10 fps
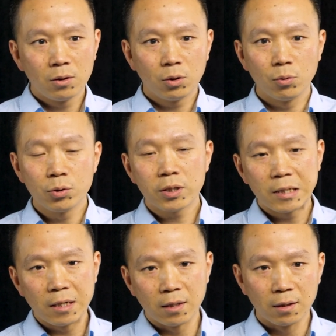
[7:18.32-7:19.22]
to
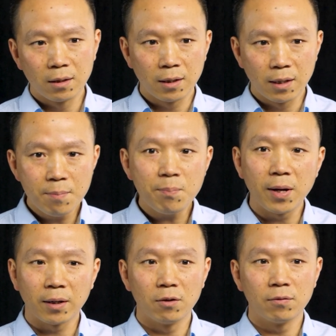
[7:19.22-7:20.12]
see the
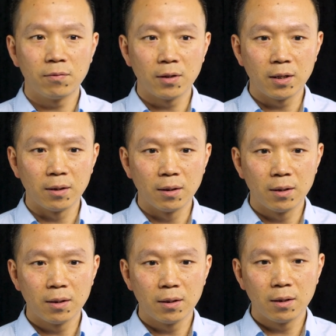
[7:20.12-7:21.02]
impact of the
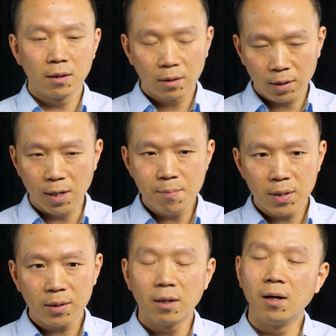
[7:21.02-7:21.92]

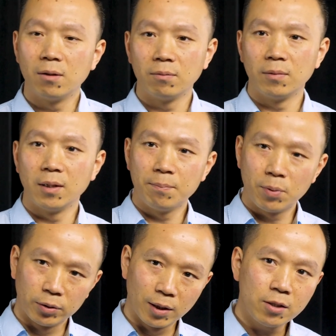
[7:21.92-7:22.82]
climate on the
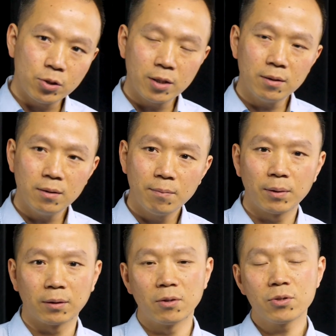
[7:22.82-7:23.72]
production,
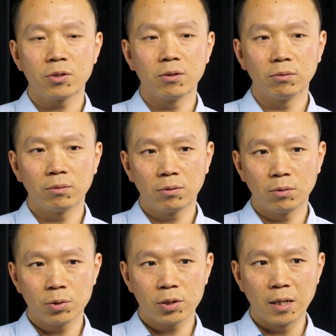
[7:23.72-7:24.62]
but also
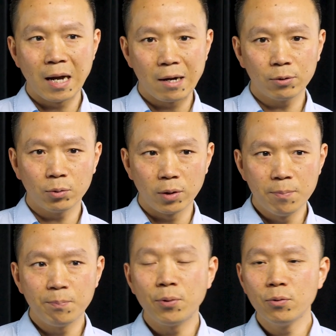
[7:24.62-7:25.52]
to see how to
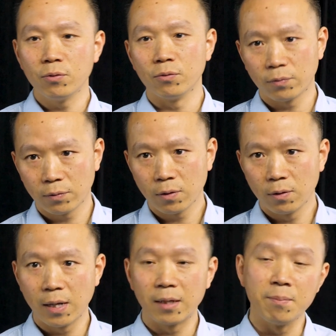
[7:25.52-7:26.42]
improve
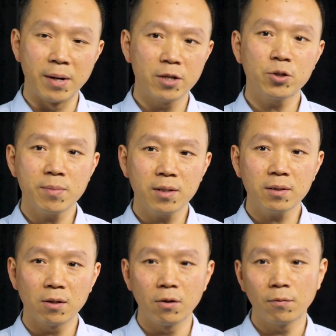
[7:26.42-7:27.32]
their management
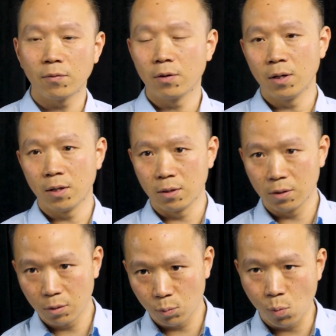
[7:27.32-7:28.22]
of
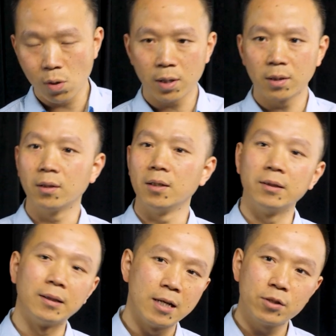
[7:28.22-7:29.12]
water
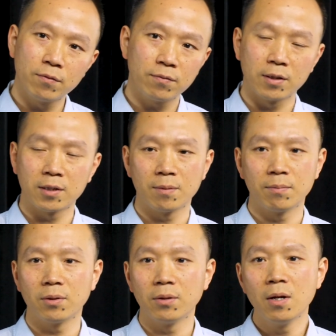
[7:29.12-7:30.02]
irrigation, for
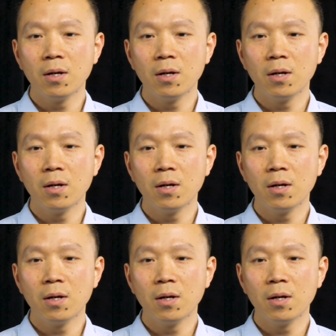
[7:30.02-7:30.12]
example,